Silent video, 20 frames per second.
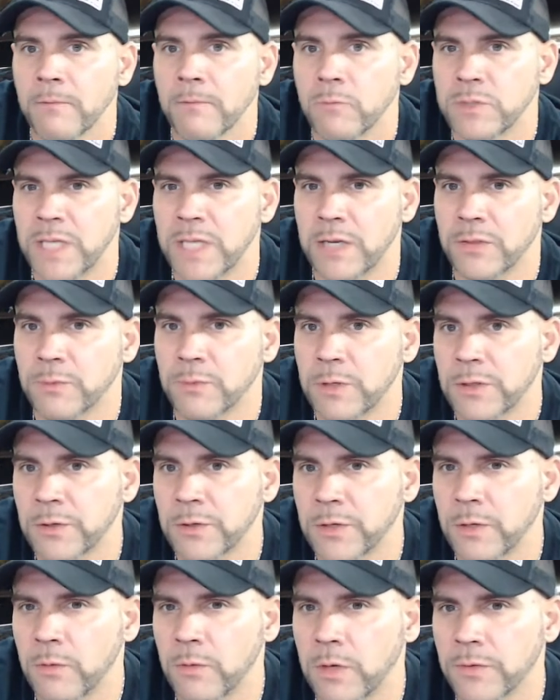Is that a
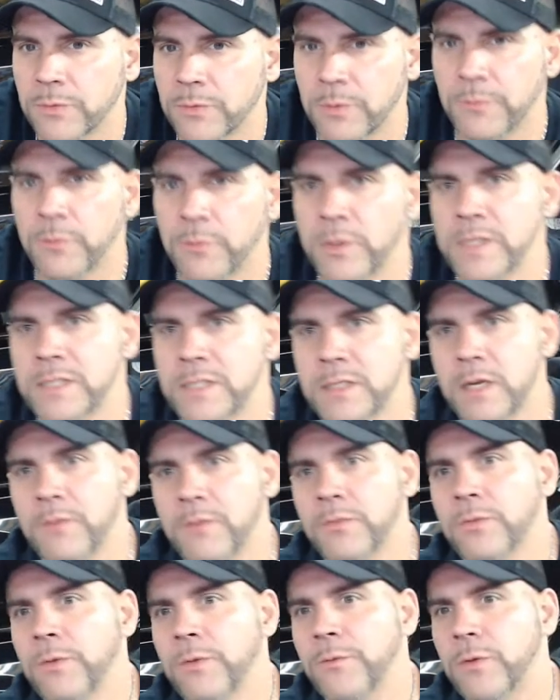331,
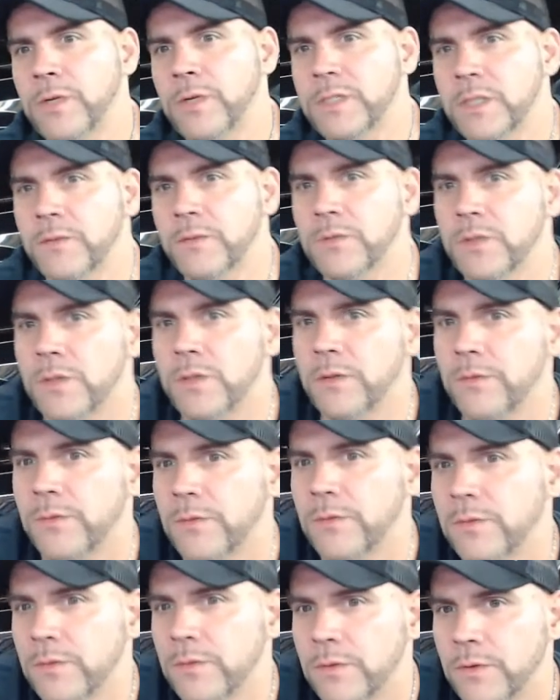347? 347
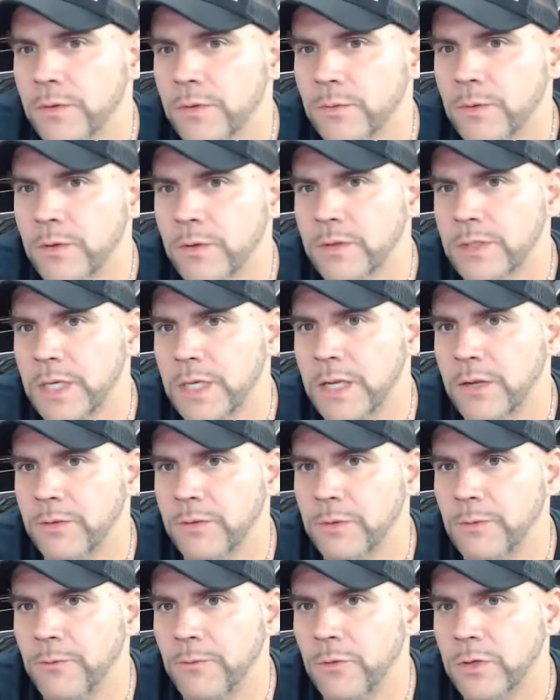isn't that a
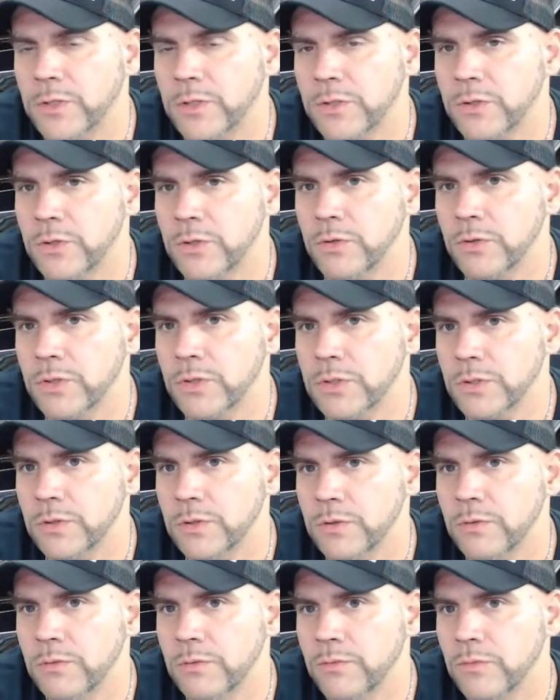3-4 stroke,
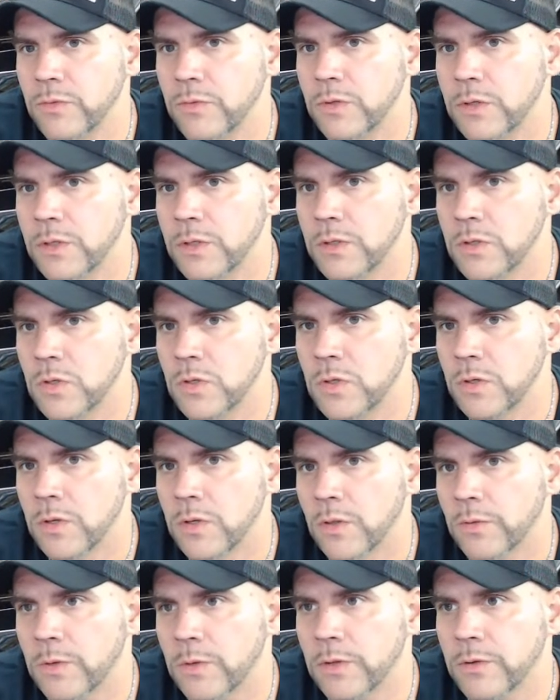so
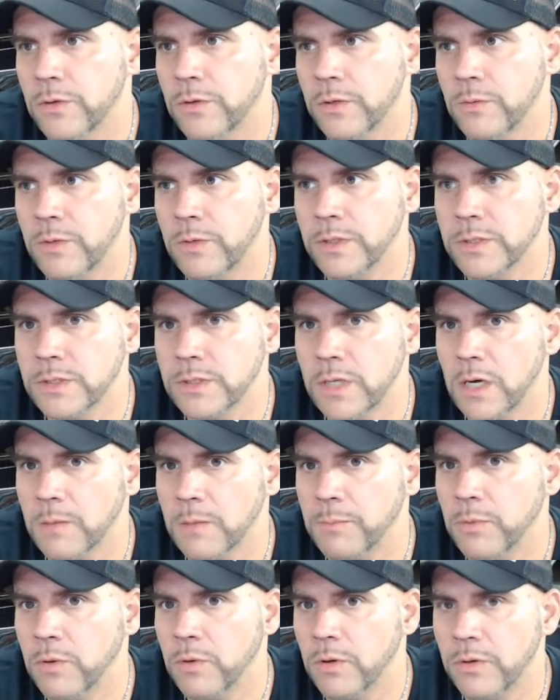331
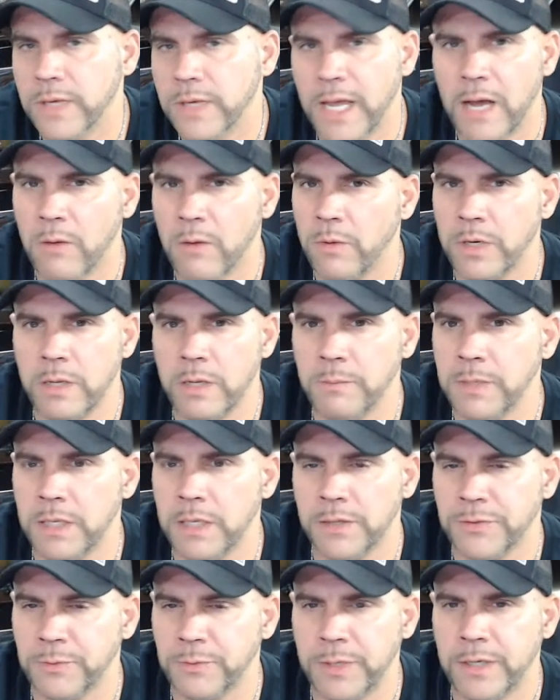stock bore. Yeah, wouldn't it be
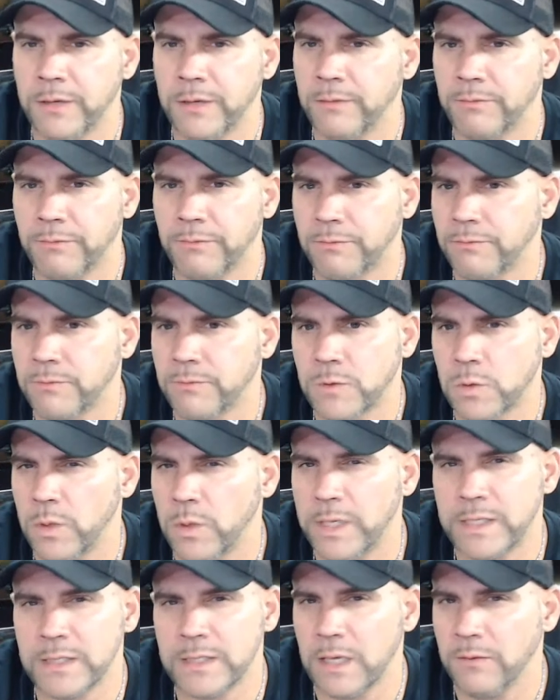a
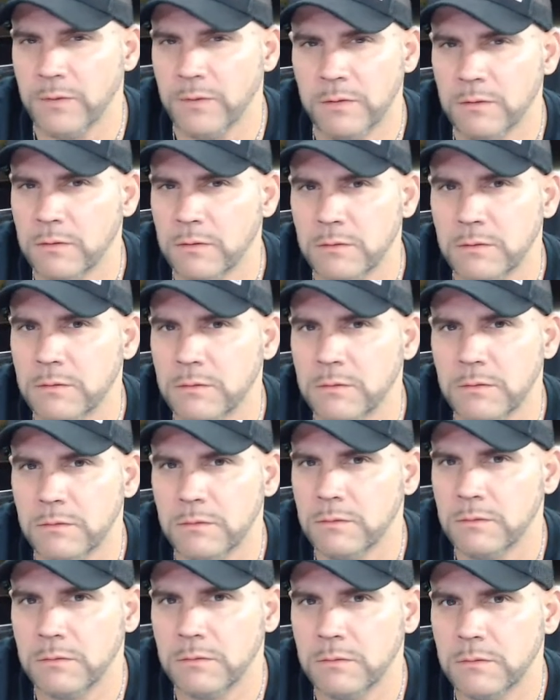327?
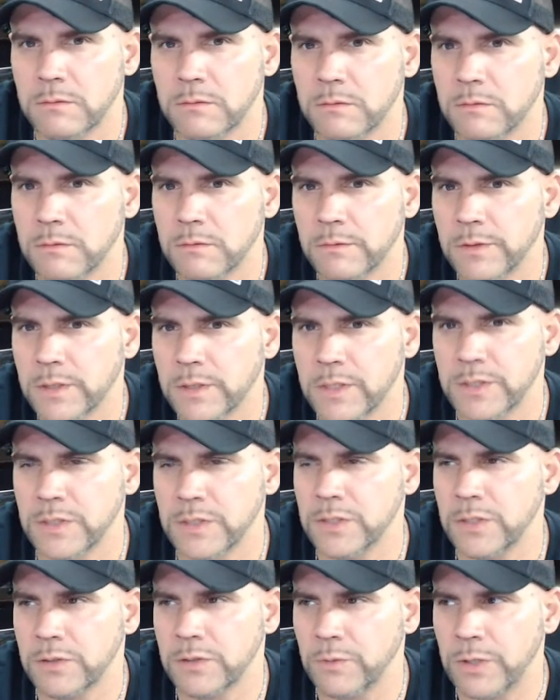Because
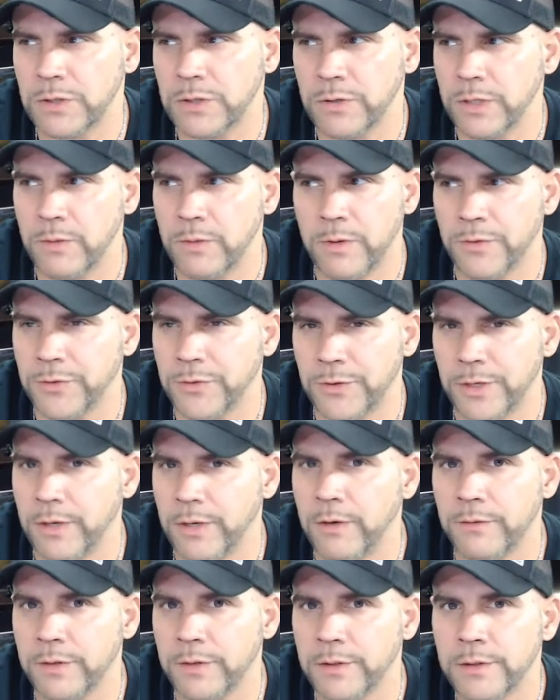isn't 331 30
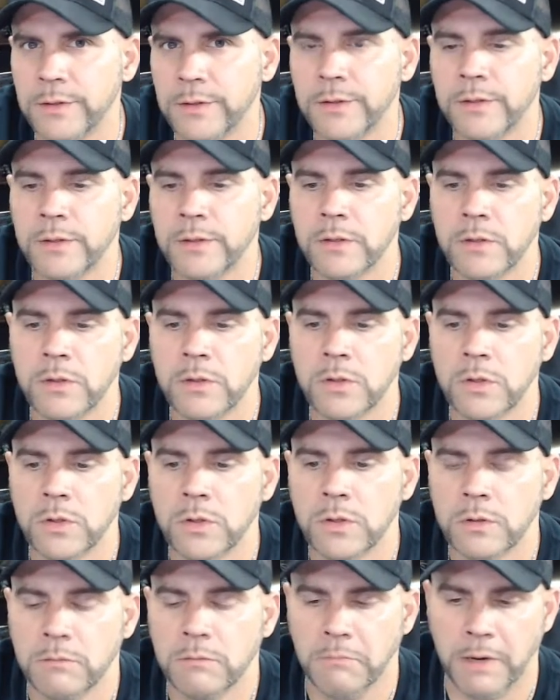over?
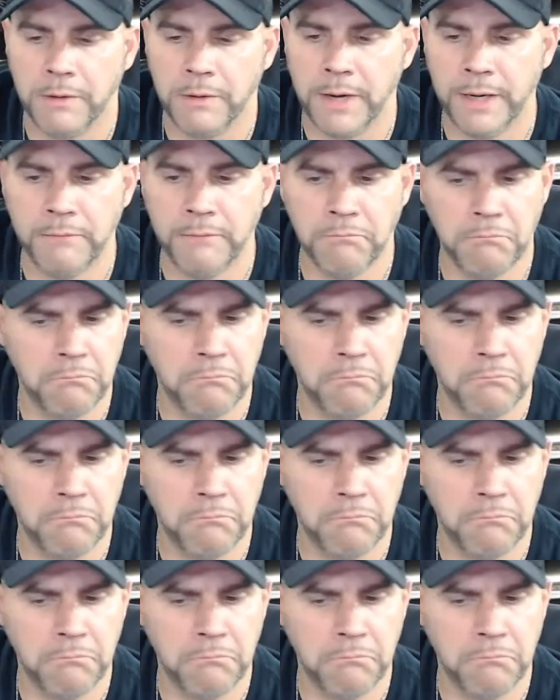Am I right?